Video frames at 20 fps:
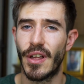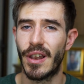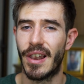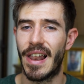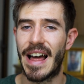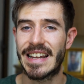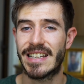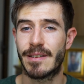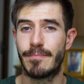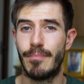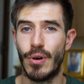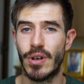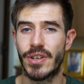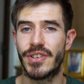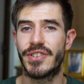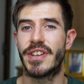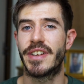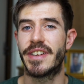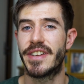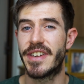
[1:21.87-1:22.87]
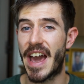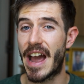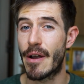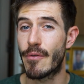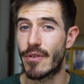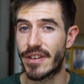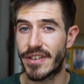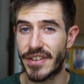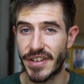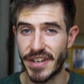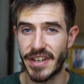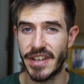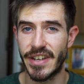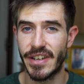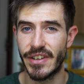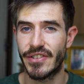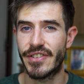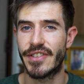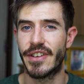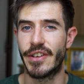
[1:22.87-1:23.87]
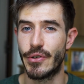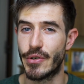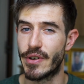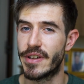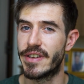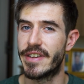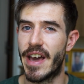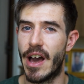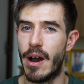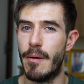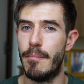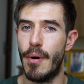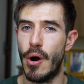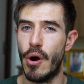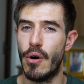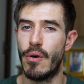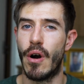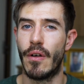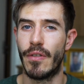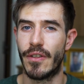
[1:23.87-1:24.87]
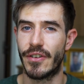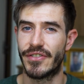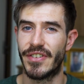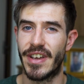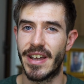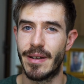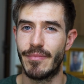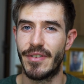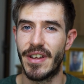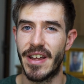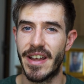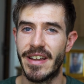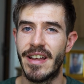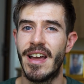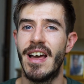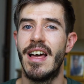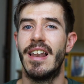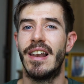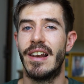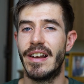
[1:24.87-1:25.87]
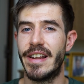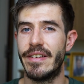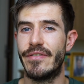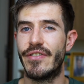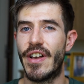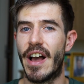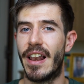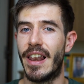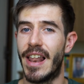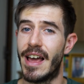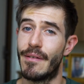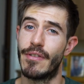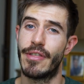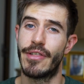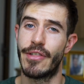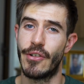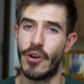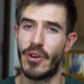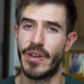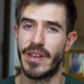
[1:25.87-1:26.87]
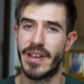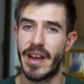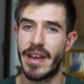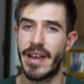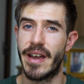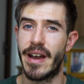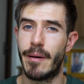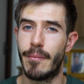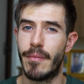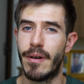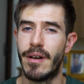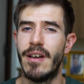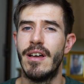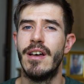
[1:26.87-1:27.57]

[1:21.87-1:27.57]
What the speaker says: The last bus that guarantees that you can get a boat on the same day leaves at 11:30 a.m.